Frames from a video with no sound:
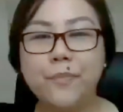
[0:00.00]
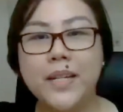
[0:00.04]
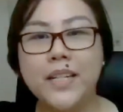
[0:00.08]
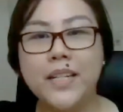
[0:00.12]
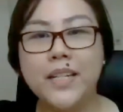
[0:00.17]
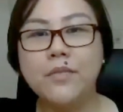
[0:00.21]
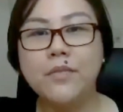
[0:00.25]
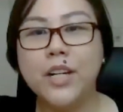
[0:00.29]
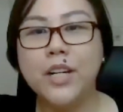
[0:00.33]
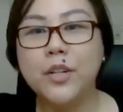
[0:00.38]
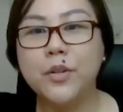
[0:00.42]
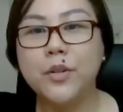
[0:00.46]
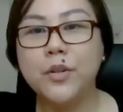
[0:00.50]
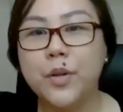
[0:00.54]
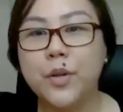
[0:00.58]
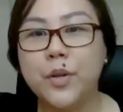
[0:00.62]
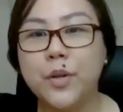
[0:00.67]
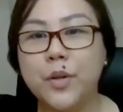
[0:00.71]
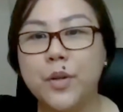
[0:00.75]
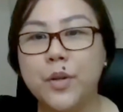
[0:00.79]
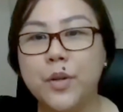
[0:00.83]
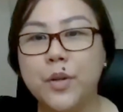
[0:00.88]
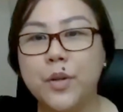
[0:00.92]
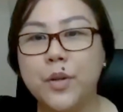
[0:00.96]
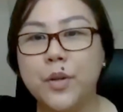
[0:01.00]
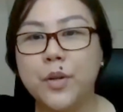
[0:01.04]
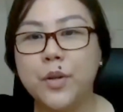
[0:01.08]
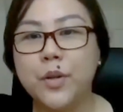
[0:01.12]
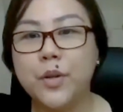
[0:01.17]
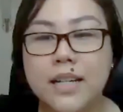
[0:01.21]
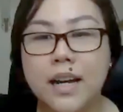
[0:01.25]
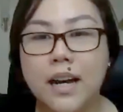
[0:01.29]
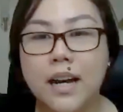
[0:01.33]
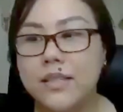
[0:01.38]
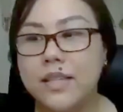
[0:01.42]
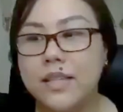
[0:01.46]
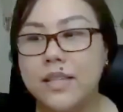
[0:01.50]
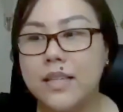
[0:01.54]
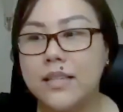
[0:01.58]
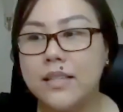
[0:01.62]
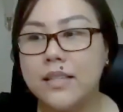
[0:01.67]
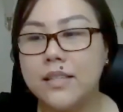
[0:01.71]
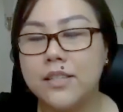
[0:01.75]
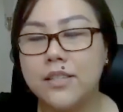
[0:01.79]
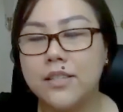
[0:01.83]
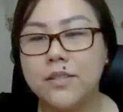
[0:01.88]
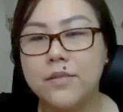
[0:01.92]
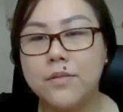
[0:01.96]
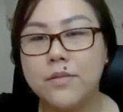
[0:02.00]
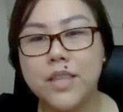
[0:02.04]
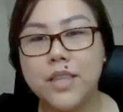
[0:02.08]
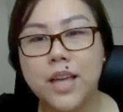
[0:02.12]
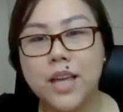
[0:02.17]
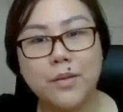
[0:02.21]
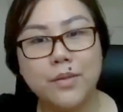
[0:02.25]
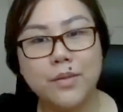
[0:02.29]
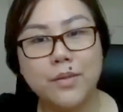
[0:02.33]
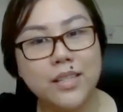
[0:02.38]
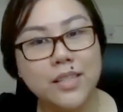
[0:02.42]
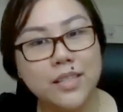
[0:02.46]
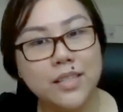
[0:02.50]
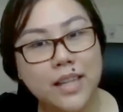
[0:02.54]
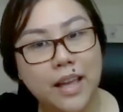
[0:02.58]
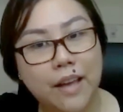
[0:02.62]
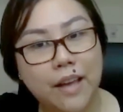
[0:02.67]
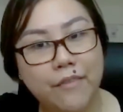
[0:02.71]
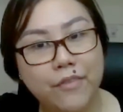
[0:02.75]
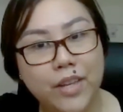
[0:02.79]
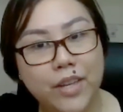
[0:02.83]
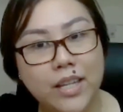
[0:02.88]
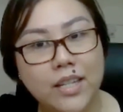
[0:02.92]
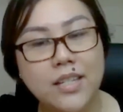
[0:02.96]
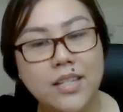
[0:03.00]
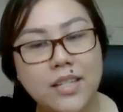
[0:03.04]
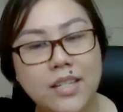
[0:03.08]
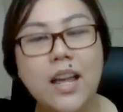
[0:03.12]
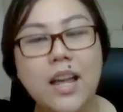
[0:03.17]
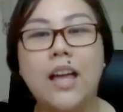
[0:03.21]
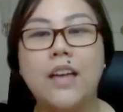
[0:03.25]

been in recruitment since 2007.